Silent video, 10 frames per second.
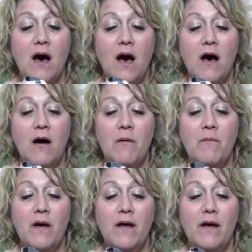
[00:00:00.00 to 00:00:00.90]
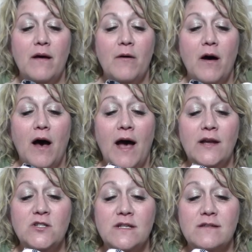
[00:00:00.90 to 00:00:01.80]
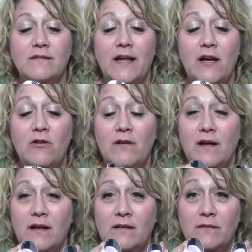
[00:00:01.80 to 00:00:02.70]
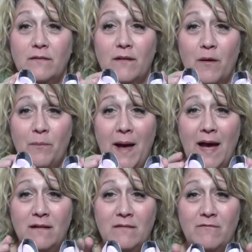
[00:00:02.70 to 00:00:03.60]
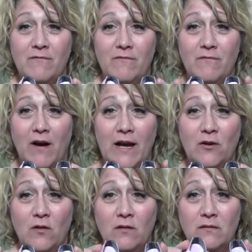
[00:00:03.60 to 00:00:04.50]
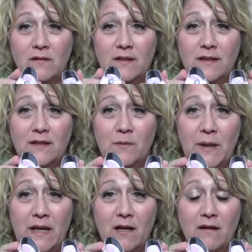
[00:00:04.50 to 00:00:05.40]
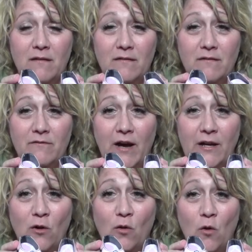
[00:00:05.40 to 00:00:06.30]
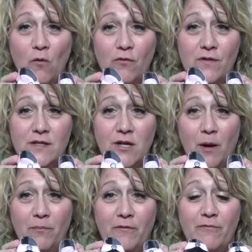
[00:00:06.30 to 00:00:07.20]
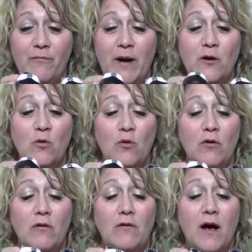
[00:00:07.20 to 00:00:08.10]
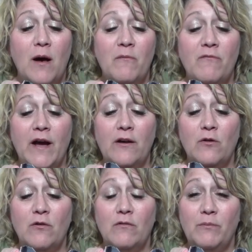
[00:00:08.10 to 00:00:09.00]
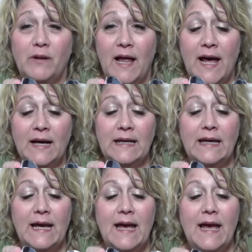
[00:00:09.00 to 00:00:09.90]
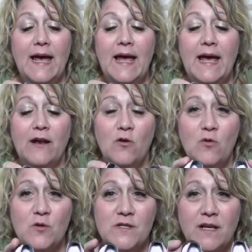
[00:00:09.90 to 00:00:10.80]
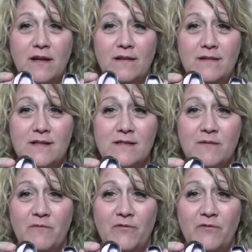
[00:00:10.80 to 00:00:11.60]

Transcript: I just layered a patent vinyl, pink vinyl, over the top of my cool vinyl black. And of course I did some